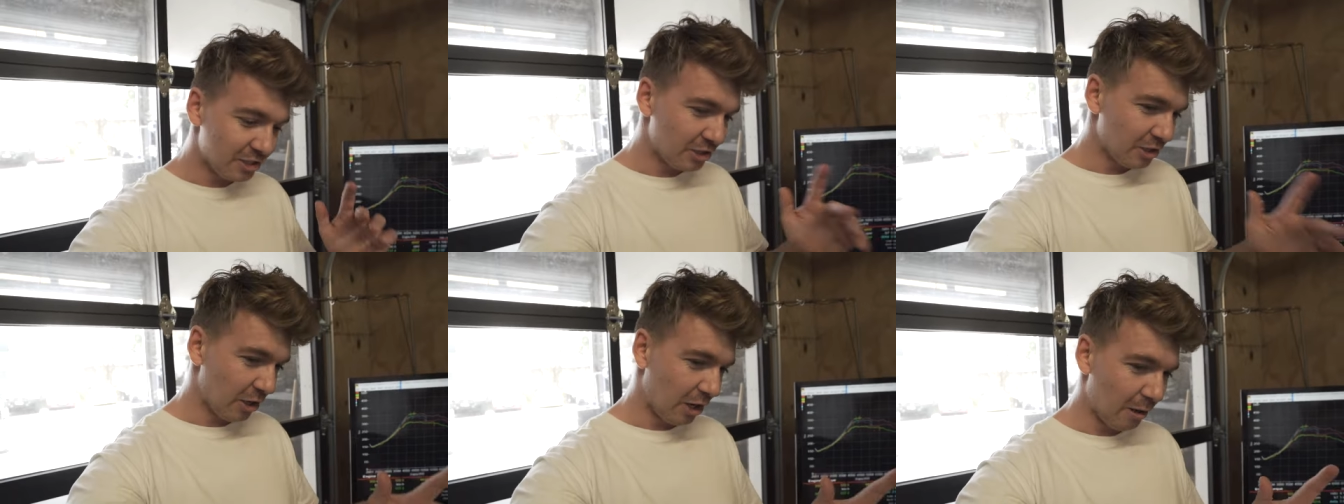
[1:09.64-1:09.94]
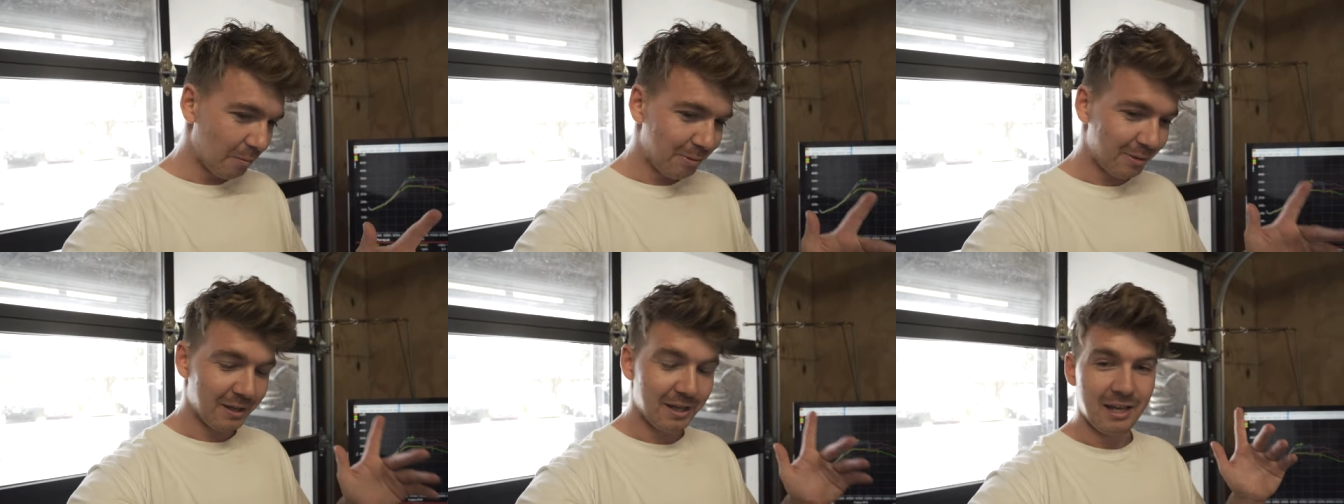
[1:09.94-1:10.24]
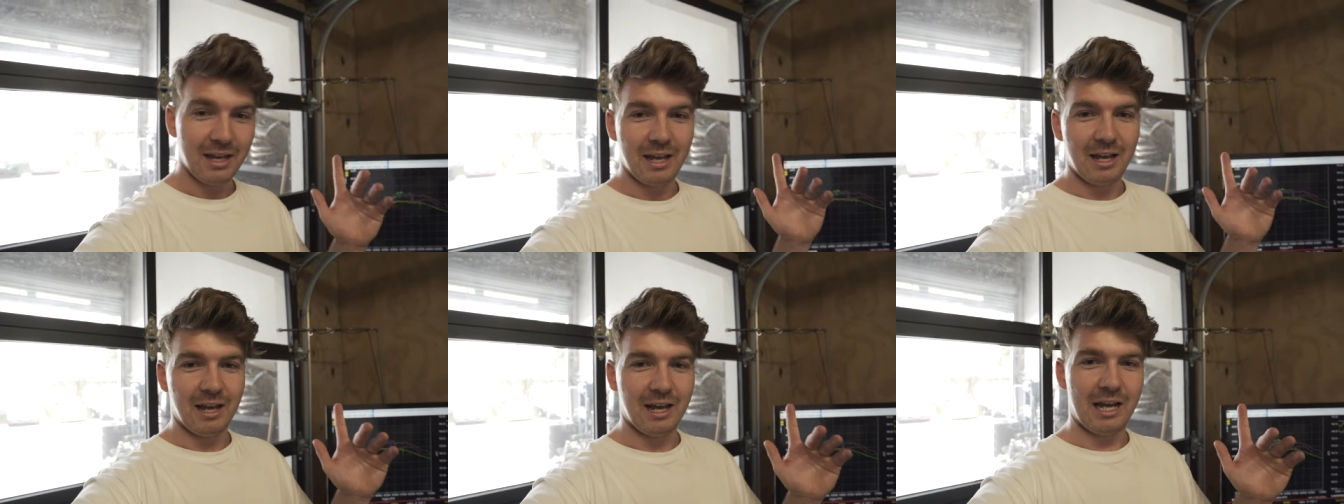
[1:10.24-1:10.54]
shop.
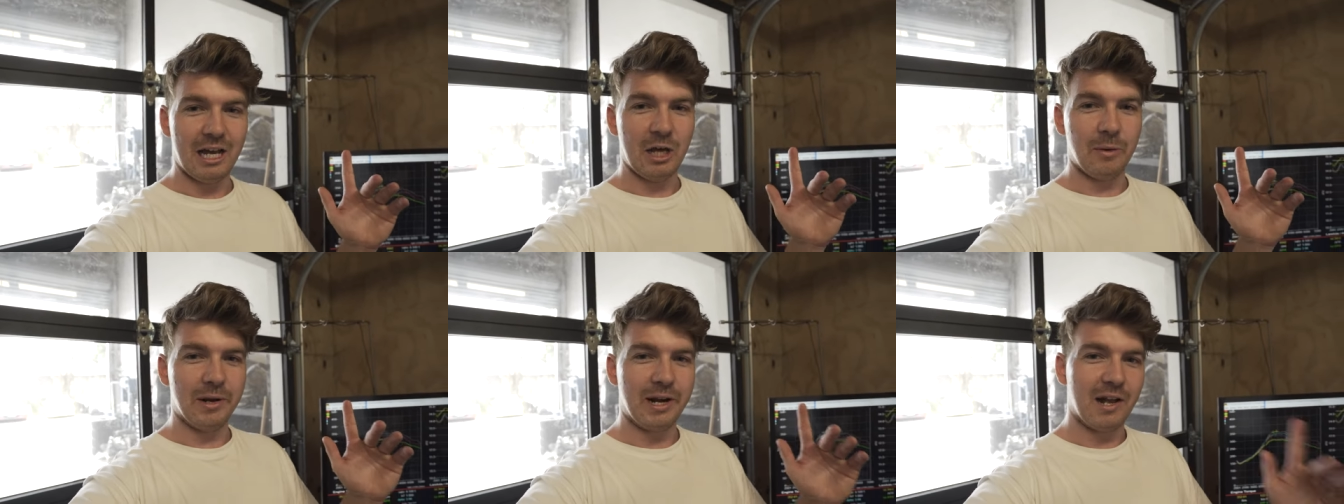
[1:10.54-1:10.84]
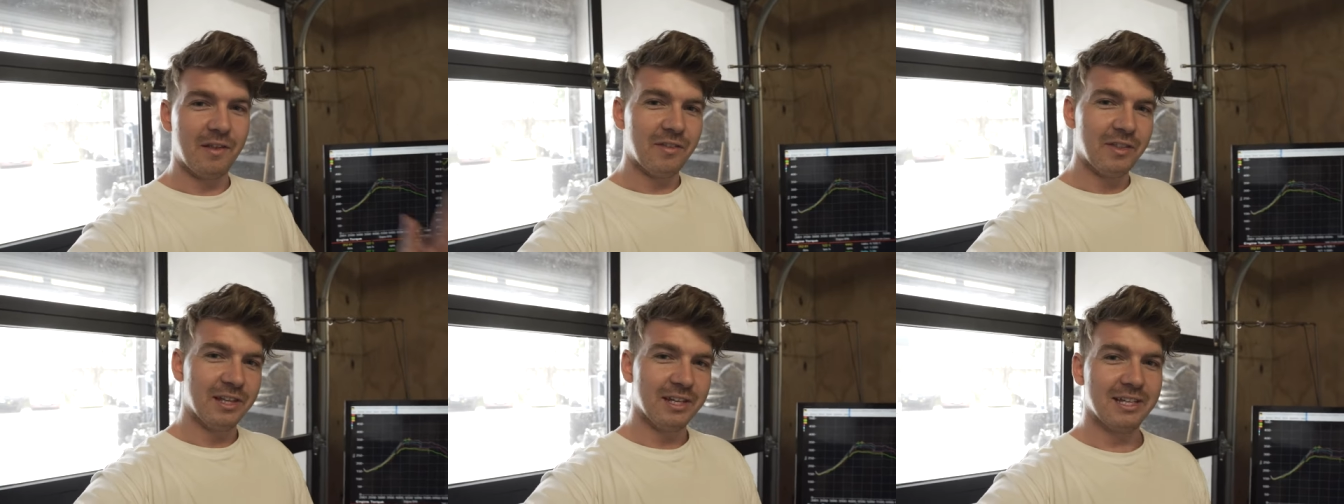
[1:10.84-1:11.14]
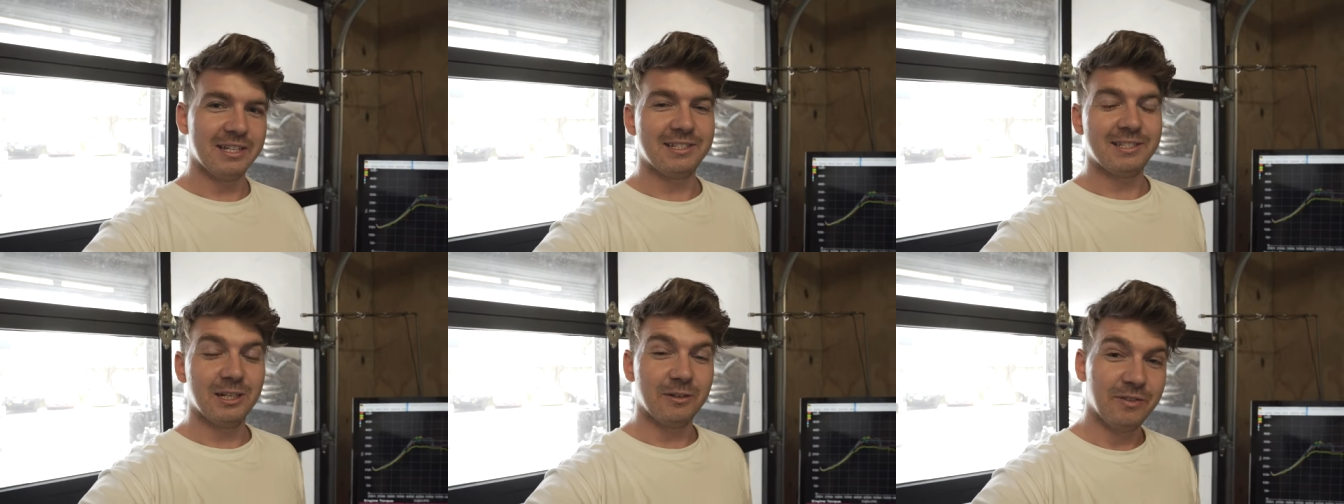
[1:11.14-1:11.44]
Uh, we got
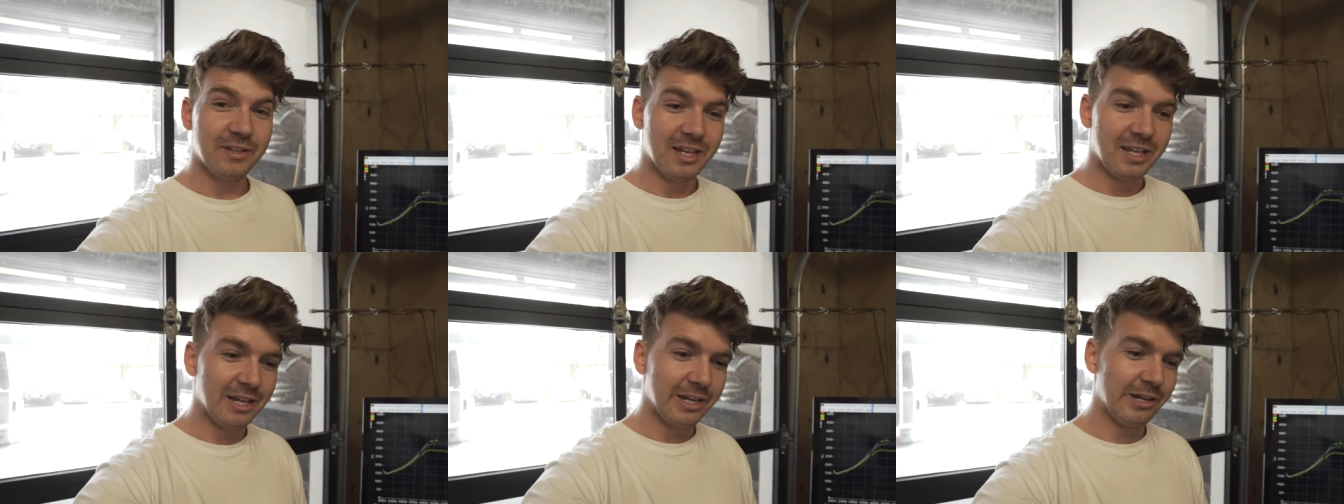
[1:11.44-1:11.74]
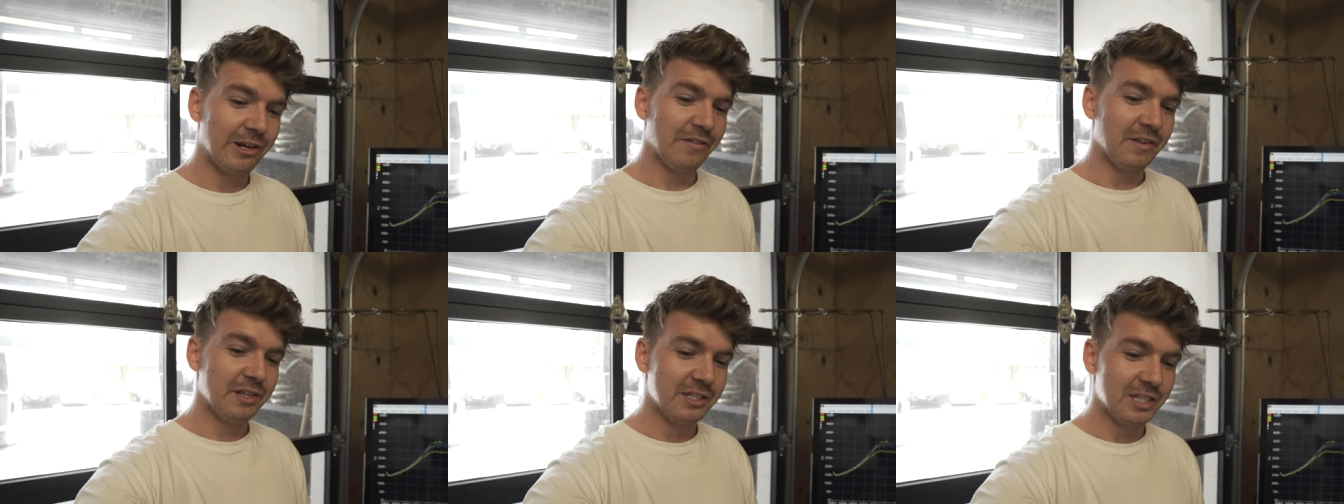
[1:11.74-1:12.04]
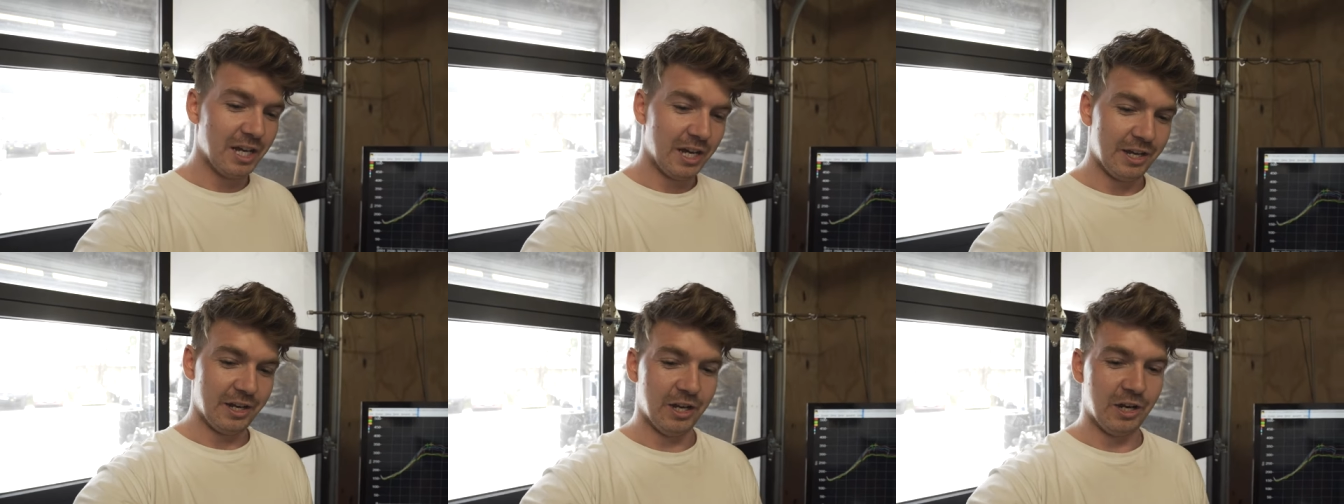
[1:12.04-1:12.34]
the Silvia here on the
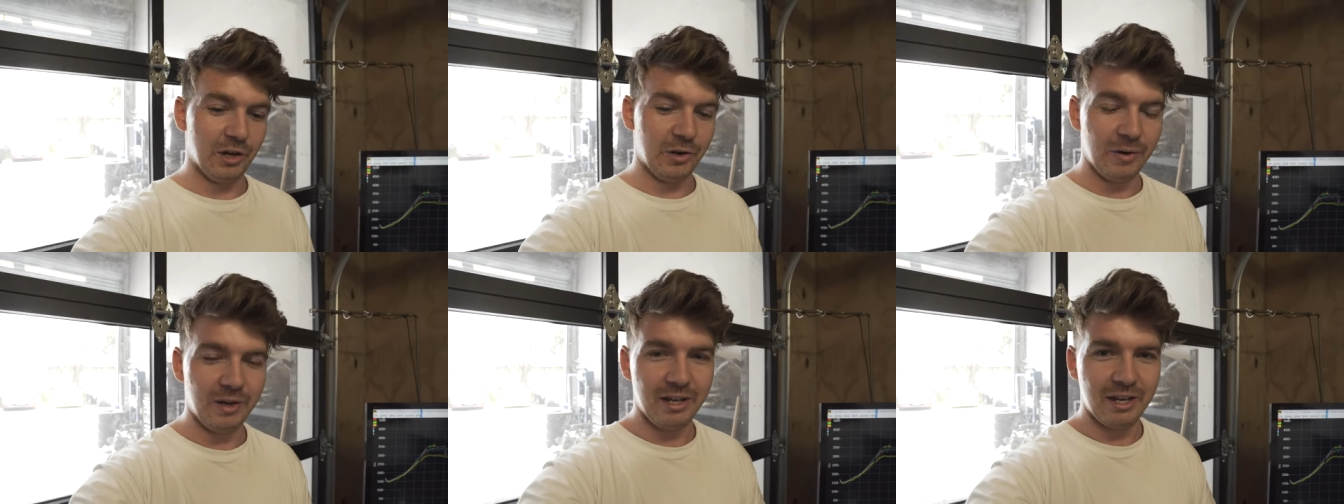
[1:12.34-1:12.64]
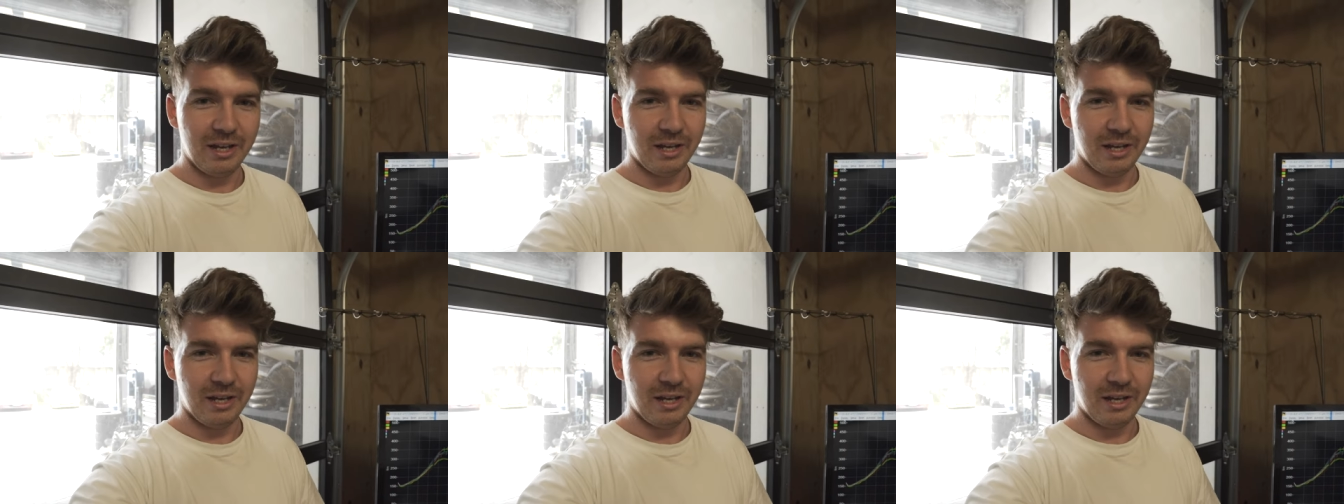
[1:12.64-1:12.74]
dyno.